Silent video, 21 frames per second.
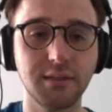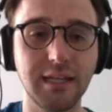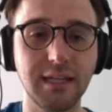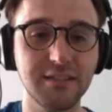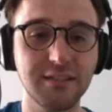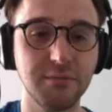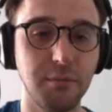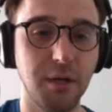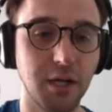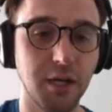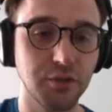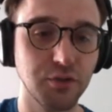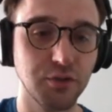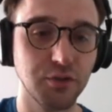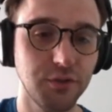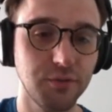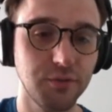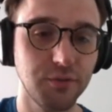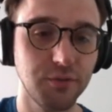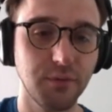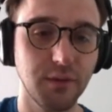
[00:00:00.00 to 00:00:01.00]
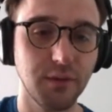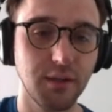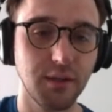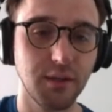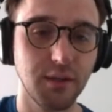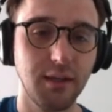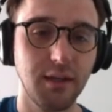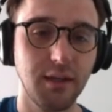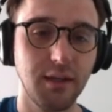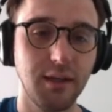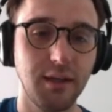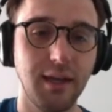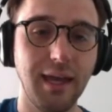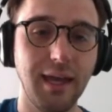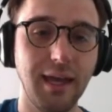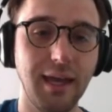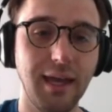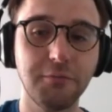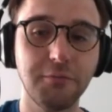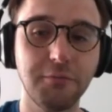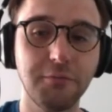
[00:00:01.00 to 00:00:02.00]
Then it'll show
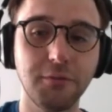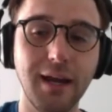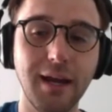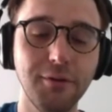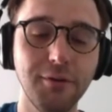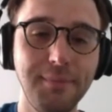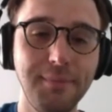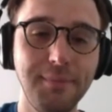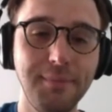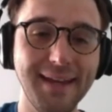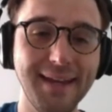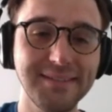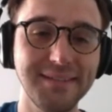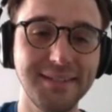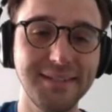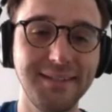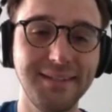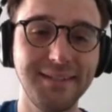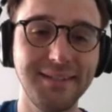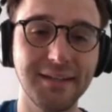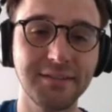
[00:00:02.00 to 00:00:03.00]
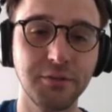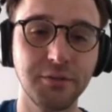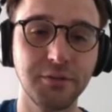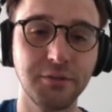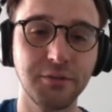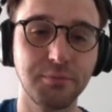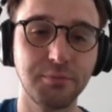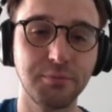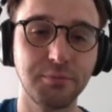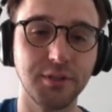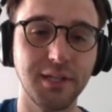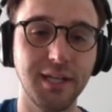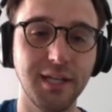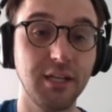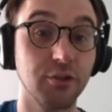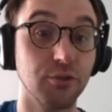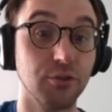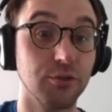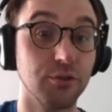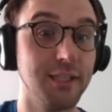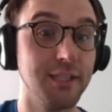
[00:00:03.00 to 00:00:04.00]
the test modules, and for
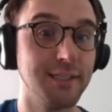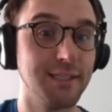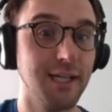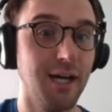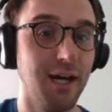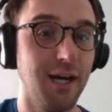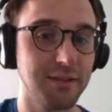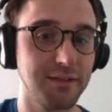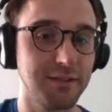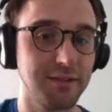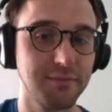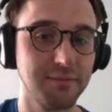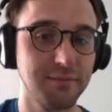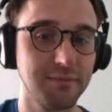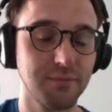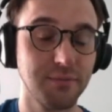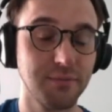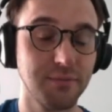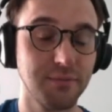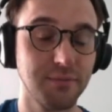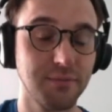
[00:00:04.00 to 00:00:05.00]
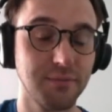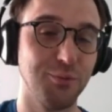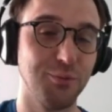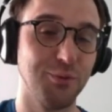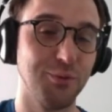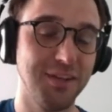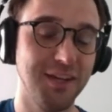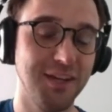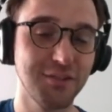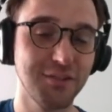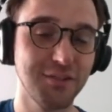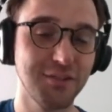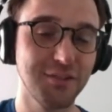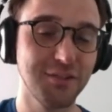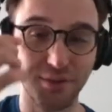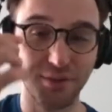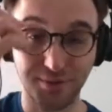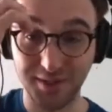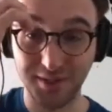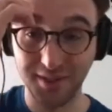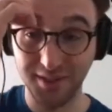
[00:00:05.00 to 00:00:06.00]
every passing test, it'll print a green
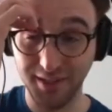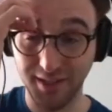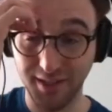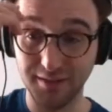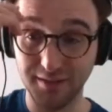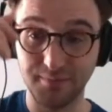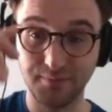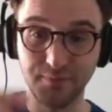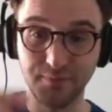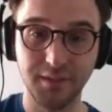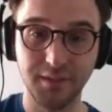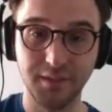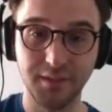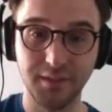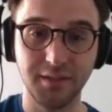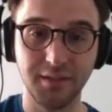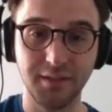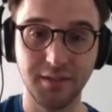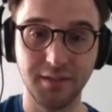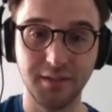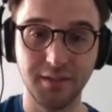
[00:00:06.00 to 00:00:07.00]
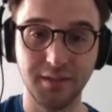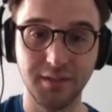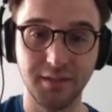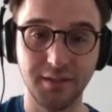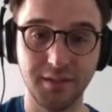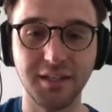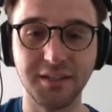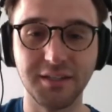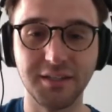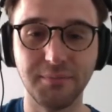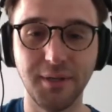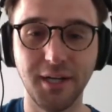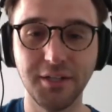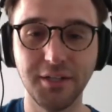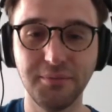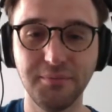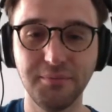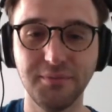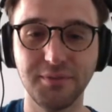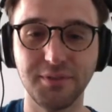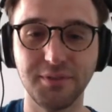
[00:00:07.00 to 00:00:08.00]
dot. One test, one green
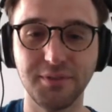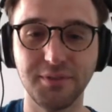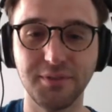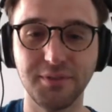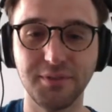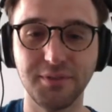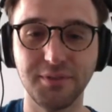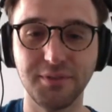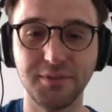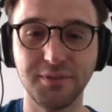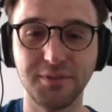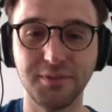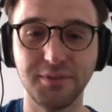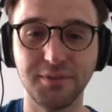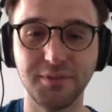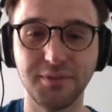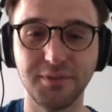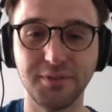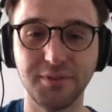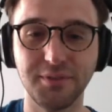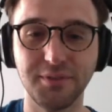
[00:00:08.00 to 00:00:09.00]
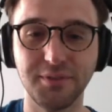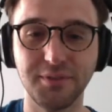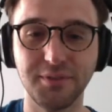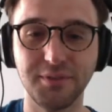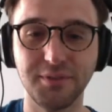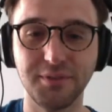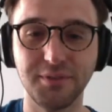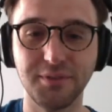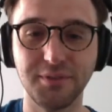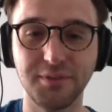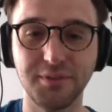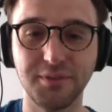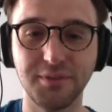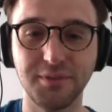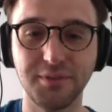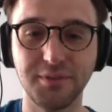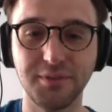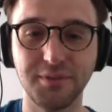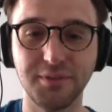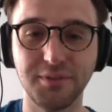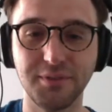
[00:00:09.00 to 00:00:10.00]
dot. At the bottom, you'll get a
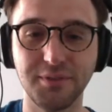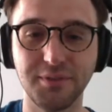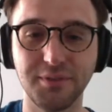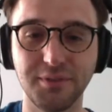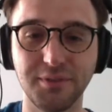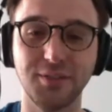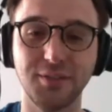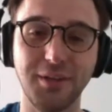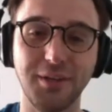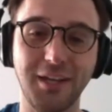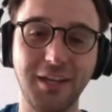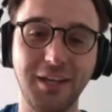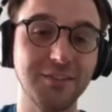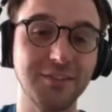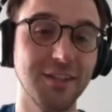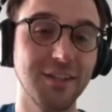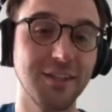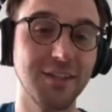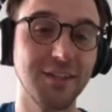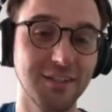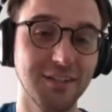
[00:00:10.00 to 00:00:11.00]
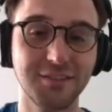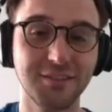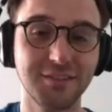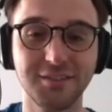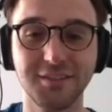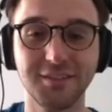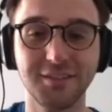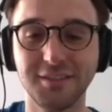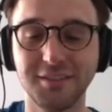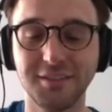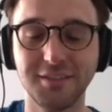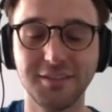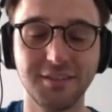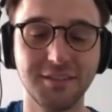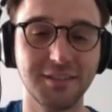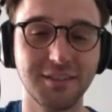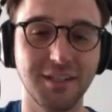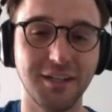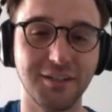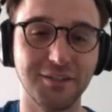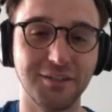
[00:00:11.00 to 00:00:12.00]
summary. One test passed, so
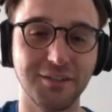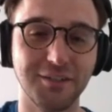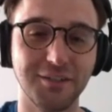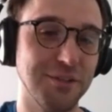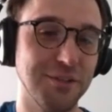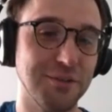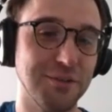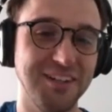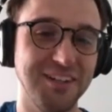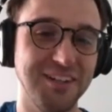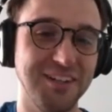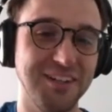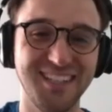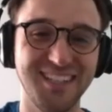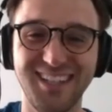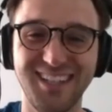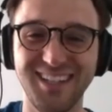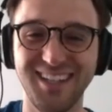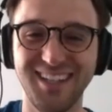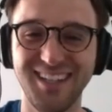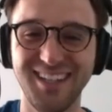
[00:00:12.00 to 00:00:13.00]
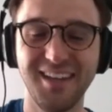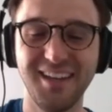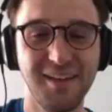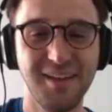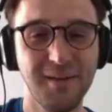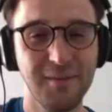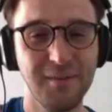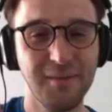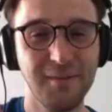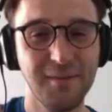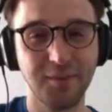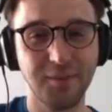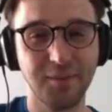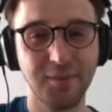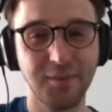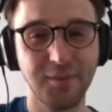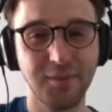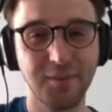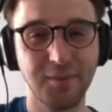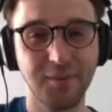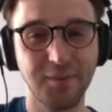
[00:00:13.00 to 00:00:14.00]
0.08 seconds. Kind of slow, right?
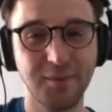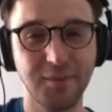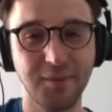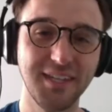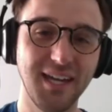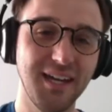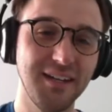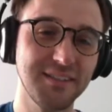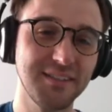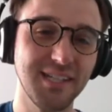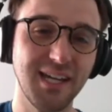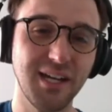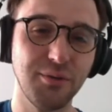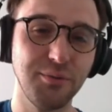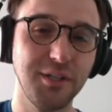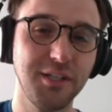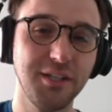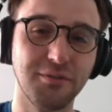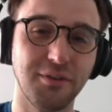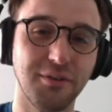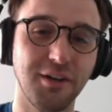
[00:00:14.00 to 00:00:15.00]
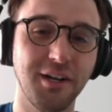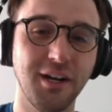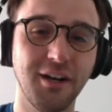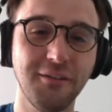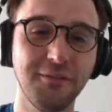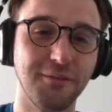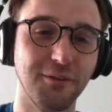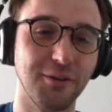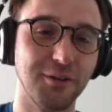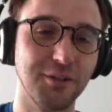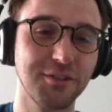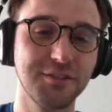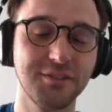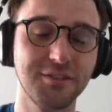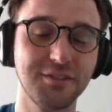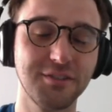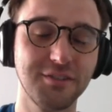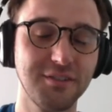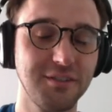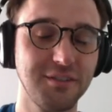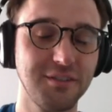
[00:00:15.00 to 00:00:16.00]
But that is how we
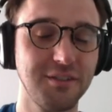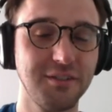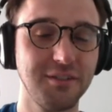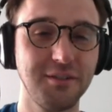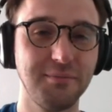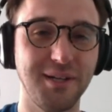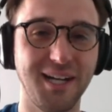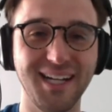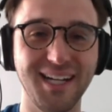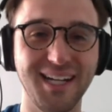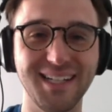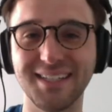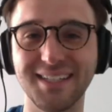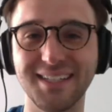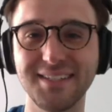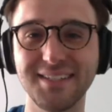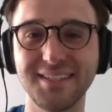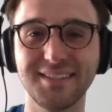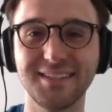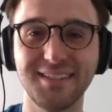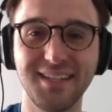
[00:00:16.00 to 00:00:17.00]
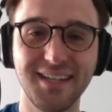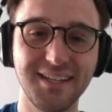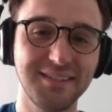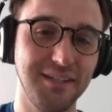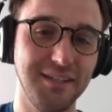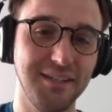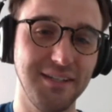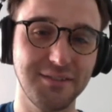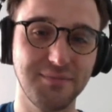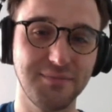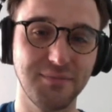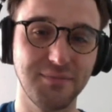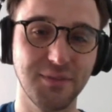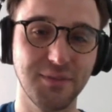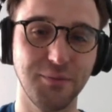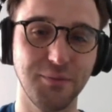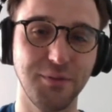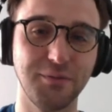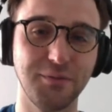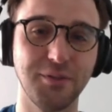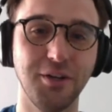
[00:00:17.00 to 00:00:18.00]
can run our first pytest
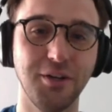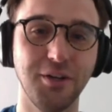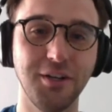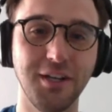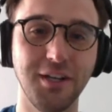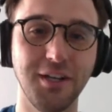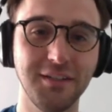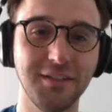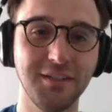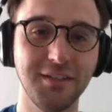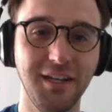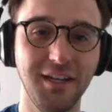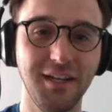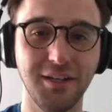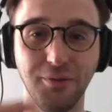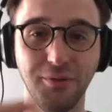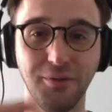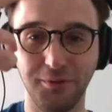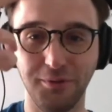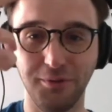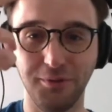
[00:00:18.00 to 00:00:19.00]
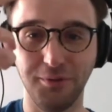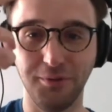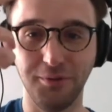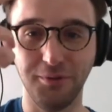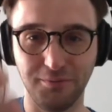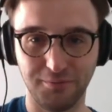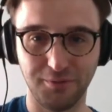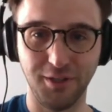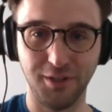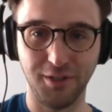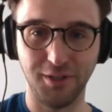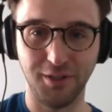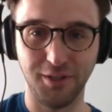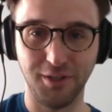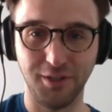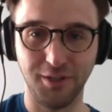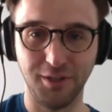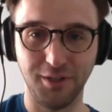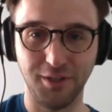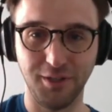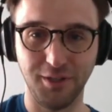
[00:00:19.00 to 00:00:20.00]
test case. We've gone end to end. We've
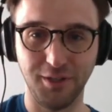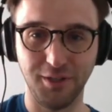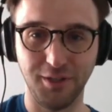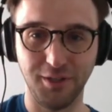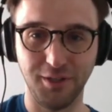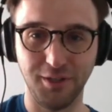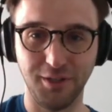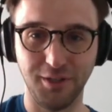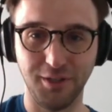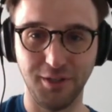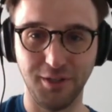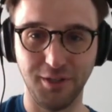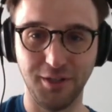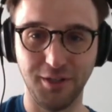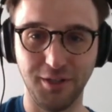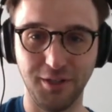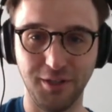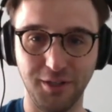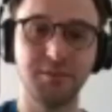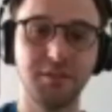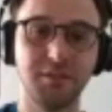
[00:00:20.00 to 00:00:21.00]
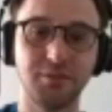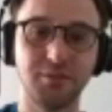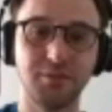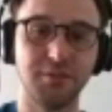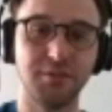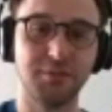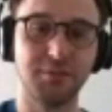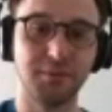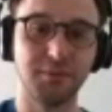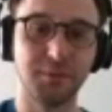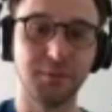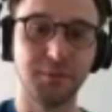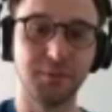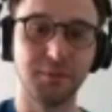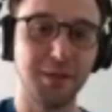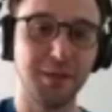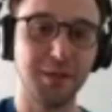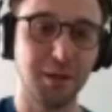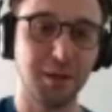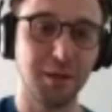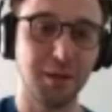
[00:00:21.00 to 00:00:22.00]
created the function, put it in an assert statement,
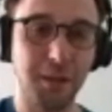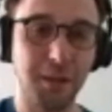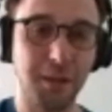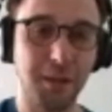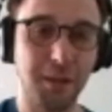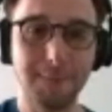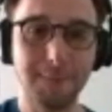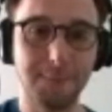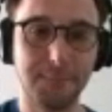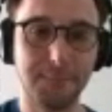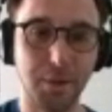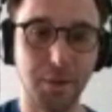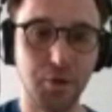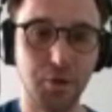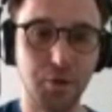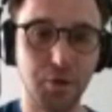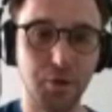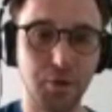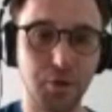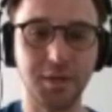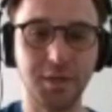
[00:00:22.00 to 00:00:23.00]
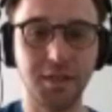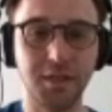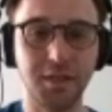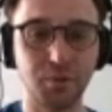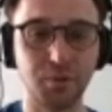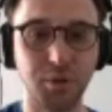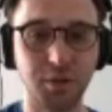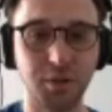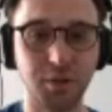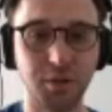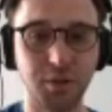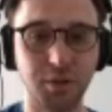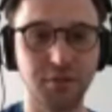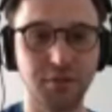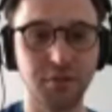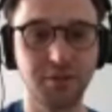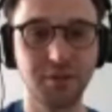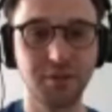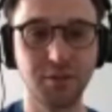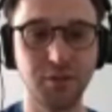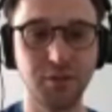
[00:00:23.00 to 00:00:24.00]
run it from the command line. Boom,
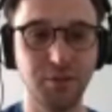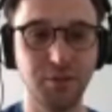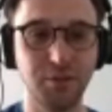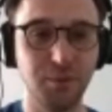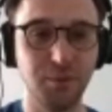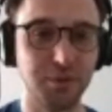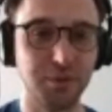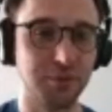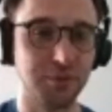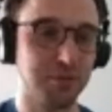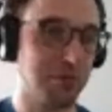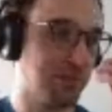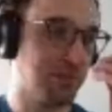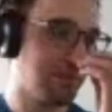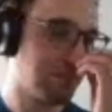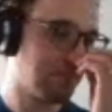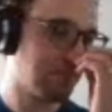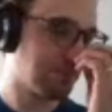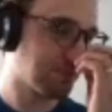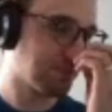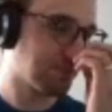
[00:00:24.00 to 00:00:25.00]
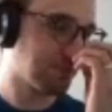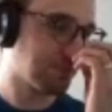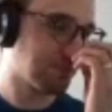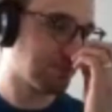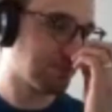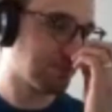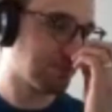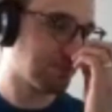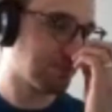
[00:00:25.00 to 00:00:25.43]
it works. Wonderful.